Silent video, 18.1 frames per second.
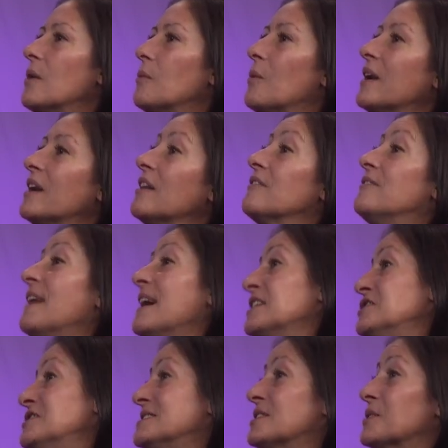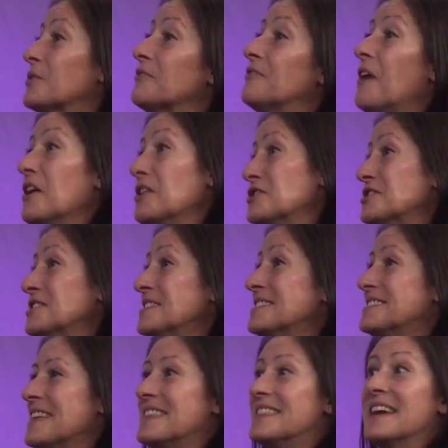what events or
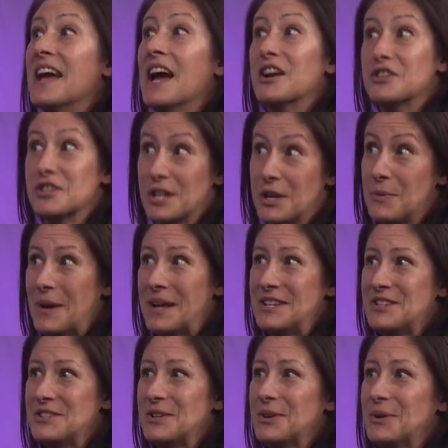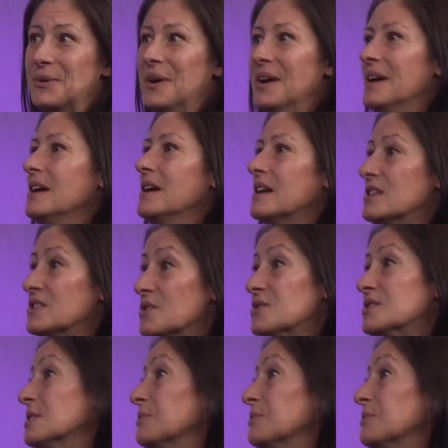functions that they actually went to because there's